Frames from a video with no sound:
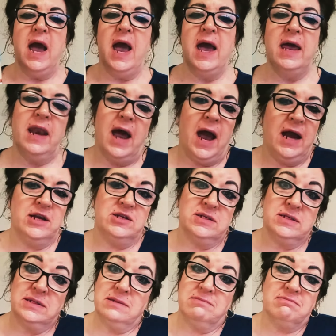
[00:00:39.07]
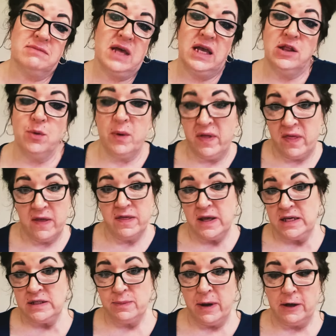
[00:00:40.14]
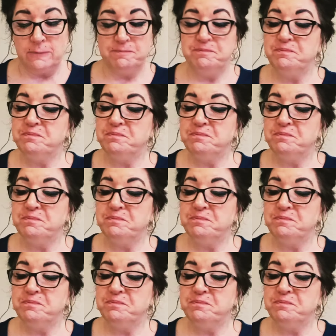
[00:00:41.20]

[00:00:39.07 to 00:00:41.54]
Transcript: and I just like the way that they smell.